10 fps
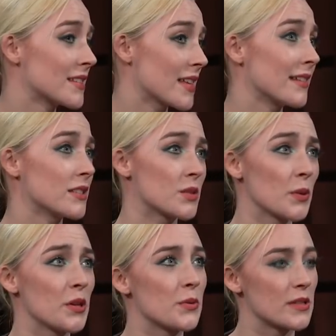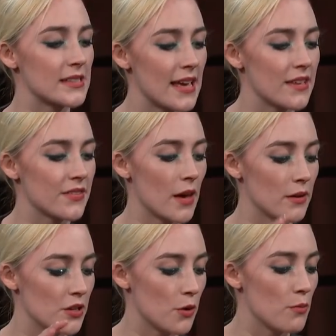that's, and that's what you were saying,
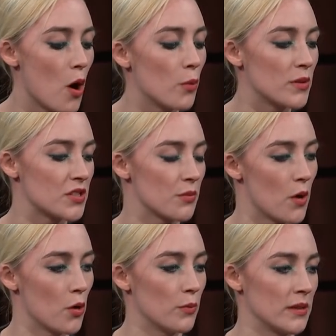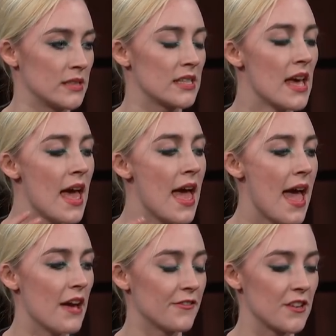that, you know, moment to moment,
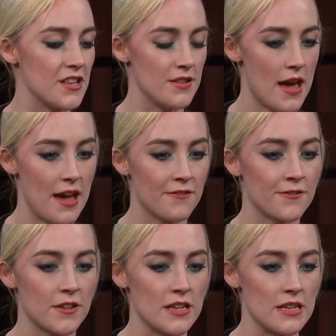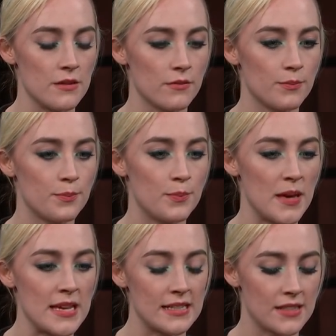every every...
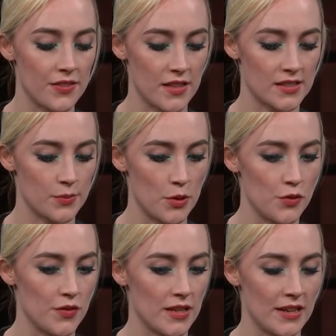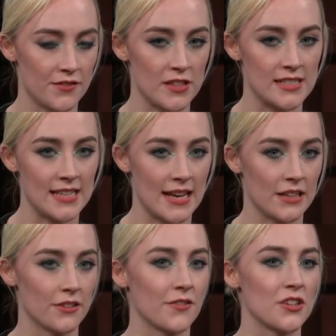piece in this movie and every
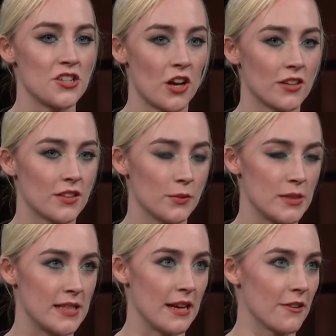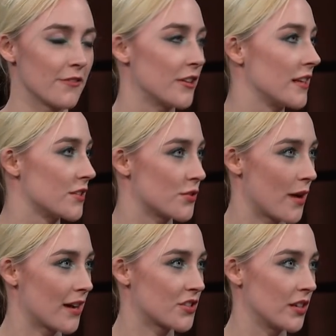scene or every shot that we see or every
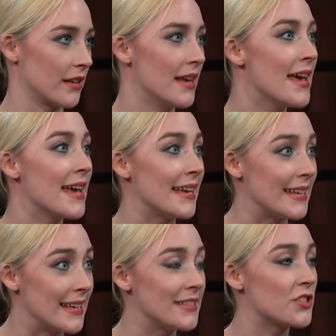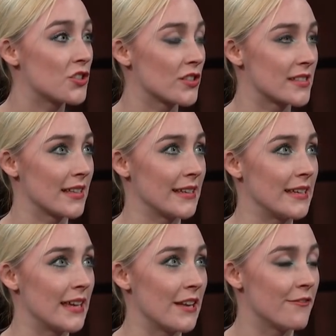interaction, it is just
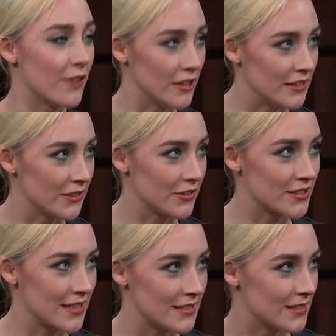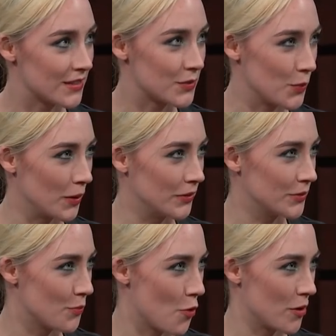like inviting us into this
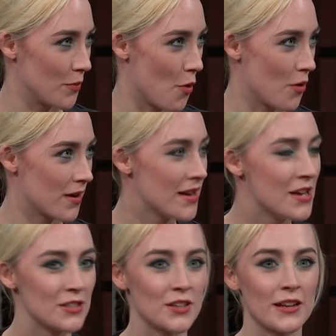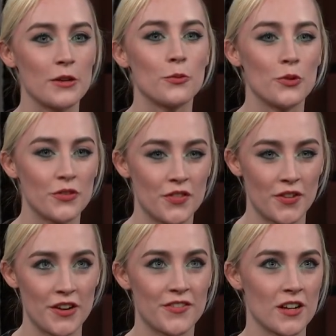world more and more. So like one of the
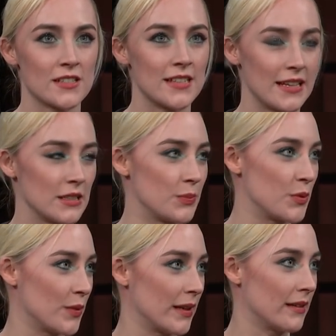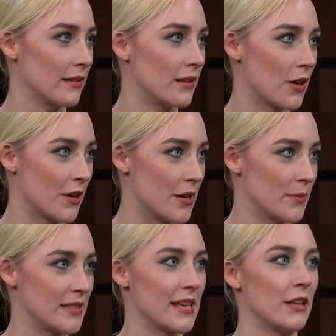very first scenes between Laurie and
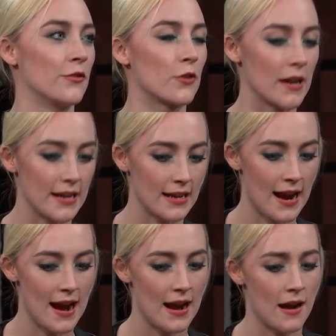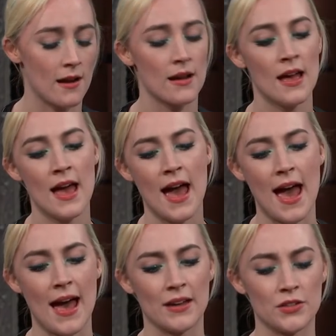myself, we're in a car
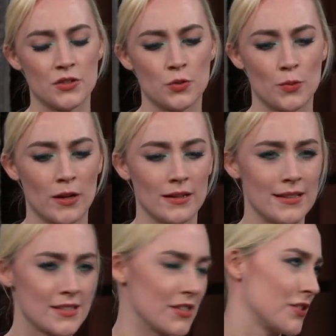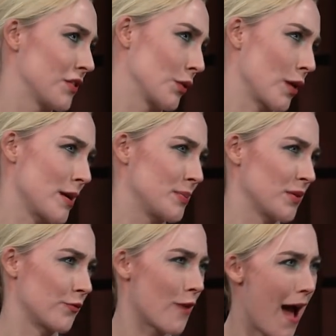and we're listening to The Grapes
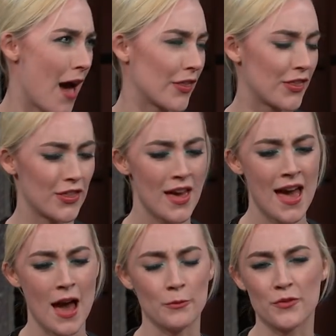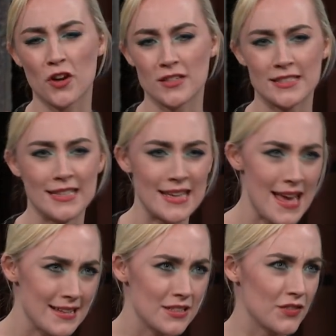of Wrath, and we've gotten to the
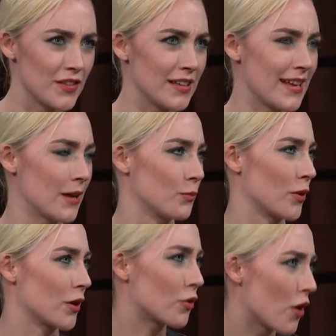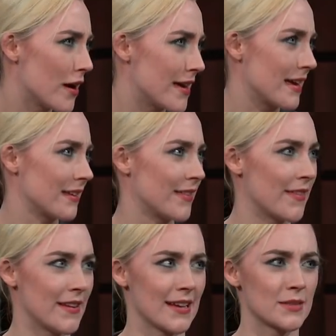end of it and we're crying, and
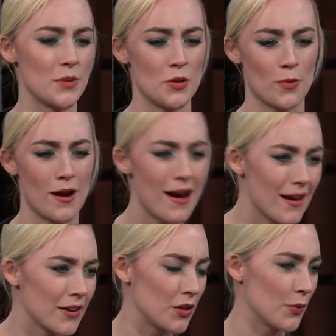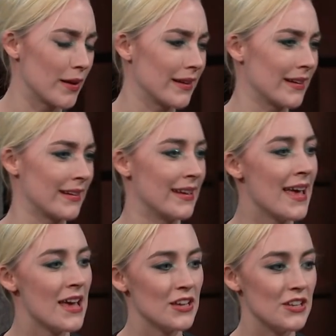then the next minute we're arguing, and
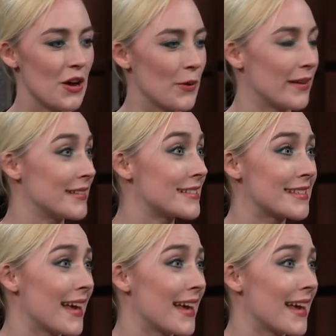you know, and it's